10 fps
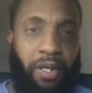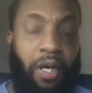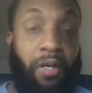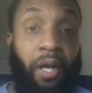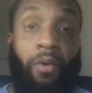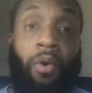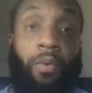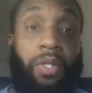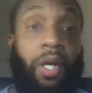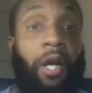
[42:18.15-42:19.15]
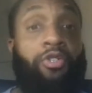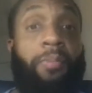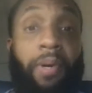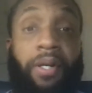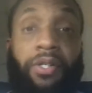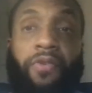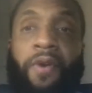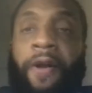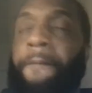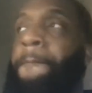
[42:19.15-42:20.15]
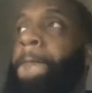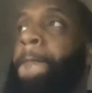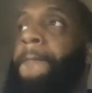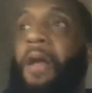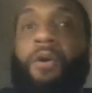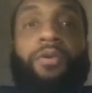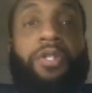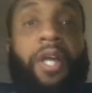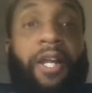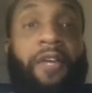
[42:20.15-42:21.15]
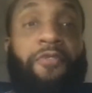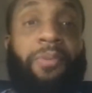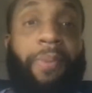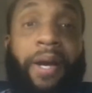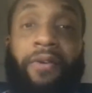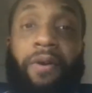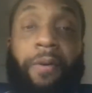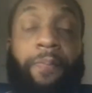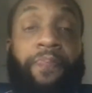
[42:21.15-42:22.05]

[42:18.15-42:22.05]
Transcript: Another one was $100, right? Now, just kind of give you some background.